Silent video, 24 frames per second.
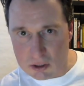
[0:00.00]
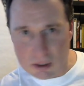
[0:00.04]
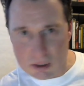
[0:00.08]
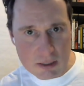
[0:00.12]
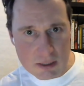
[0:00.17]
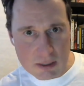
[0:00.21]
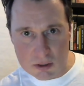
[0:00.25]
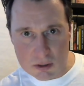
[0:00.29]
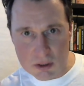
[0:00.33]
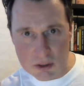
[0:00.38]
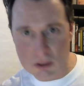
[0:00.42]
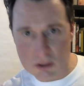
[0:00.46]
He
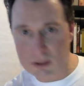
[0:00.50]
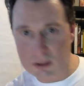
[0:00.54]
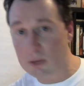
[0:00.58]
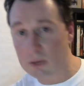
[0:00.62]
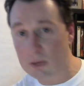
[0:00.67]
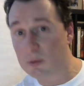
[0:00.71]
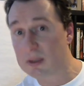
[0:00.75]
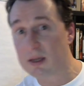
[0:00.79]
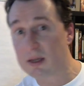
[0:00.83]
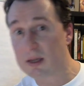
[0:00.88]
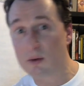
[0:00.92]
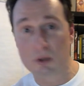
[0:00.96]
just looked at
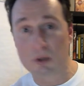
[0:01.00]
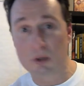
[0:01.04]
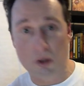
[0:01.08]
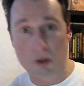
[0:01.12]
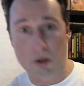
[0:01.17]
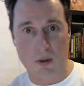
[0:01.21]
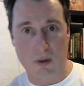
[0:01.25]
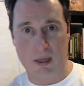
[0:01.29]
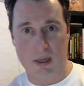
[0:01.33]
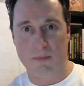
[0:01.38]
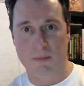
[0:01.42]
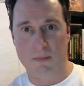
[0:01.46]
what they were
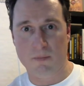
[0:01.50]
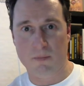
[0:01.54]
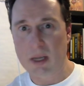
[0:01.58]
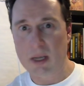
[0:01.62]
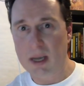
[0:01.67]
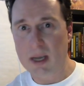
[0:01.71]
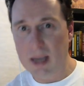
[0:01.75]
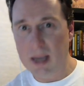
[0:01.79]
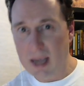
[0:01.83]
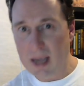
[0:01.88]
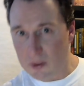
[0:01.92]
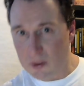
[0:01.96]
doing.
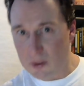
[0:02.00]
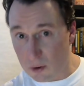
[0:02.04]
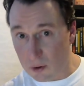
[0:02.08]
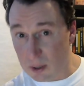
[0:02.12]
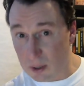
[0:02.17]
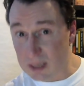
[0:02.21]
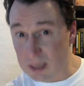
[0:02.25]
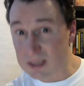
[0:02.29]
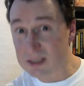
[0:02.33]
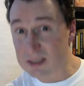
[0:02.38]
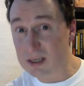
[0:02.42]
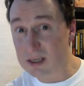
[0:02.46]
And there
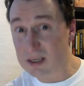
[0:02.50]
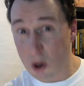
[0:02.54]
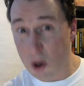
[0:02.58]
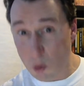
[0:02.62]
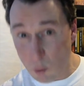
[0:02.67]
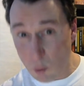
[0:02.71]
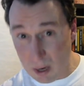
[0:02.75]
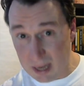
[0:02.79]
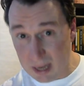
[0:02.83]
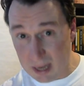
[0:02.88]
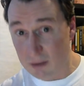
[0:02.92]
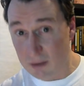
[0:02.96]
is a
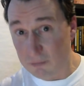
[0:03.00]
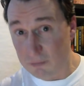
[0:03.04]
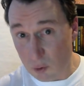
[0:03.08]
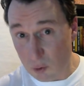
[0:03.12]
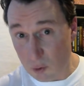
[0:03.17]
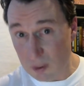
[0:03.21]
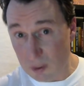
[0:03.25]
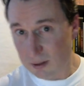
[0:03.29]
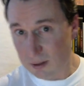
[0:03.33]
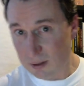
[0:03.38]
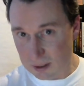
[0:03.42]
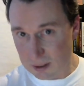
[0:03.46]
way of
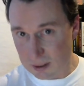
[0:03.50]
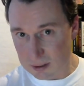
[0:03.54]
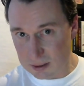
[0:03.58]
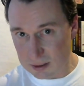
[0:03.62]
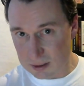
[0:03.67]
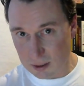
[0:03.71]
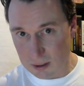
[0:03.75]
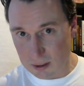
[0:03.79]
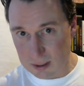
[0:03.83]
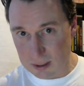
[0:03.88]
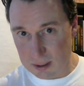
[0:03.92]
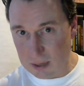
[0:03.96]
doing things
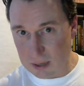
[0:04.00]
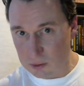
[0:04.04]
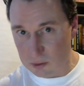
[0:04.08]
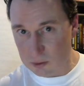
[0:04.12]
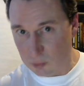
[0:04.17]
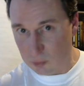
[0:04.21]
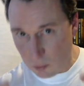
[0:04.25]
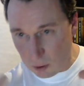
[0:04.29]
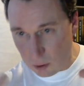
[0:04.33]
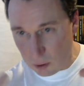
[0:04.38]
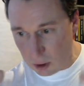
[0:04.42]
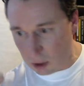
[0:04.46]
here. And that's
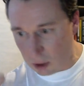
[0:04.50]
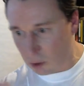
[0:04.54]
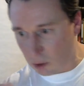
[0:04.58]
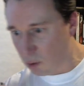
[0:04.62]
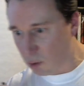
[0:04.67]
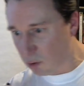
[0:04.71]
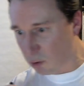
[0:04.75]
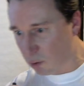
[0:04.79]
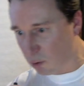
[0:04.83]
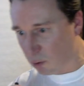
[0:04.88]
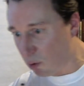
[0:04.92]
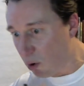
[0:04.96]
what we're going to go
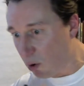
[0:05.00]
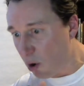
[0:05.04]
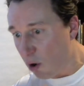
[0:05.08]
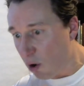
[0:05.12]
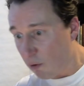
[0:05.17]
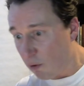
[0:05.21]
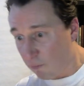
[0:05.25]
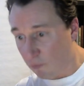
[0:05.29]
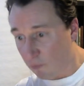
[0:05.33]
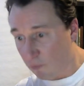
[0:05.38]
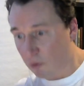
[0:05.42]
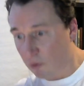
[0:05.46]
through
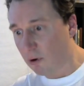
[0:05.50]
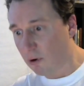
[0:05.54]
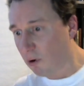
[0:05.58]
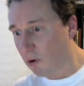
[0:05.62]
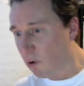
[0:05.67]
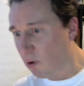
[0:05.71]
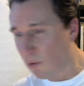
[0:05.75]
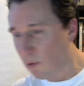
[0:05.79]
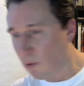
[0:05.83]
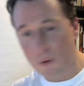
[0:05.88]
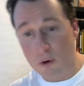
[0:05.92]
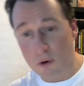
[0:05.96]
for your
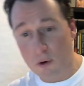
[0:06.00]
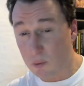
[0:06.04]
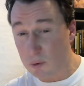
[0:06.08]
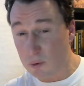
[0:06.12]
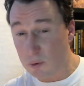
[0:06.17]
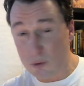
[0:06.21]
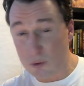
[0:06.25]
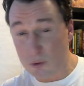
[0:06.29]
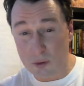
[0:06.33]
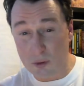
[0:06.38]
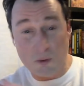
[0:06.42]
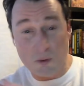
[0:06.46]
homework. We're
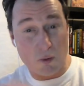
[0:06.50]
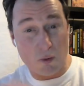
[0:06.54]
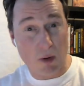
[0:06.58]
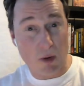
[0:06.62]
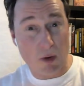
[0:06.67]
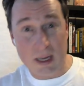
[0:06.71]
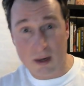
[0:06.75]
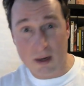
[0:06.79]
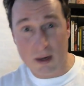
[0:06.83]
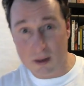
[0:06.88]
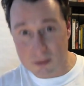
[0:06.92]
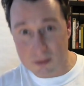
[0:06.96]
doing
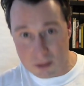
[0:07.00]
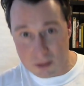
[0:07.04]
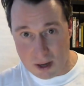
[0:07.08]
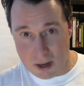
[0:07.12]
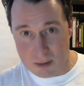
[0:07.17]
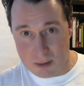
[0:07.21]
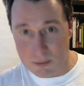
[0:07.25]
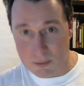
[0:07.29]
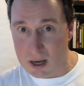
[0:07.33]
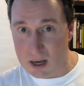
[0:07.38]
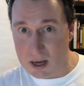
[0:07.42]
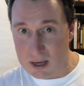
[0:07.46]
great on
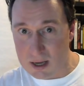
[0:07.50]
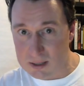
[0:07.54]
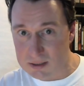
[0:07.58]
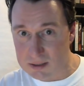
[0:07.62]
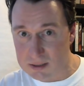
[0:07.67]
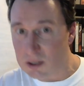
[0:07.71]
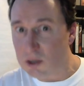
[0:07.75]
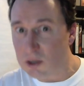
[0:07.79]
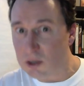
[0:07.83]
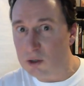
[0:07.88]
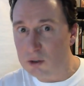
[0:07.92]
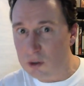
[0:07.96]
time, guys.
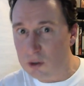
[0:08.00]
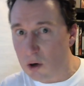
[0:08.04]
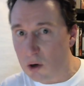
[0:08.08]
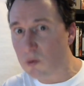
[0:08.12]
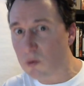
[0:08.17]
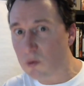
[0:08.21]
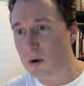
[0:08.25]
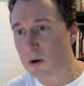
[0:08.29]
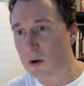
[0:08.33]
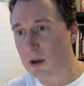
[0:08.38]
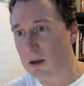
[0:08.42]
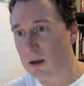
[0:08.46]
Don't
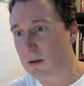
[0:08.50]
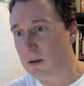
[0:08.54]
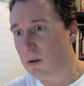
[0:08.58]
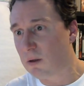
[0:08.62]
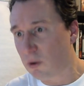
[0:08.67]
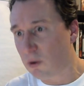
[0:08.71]
worry.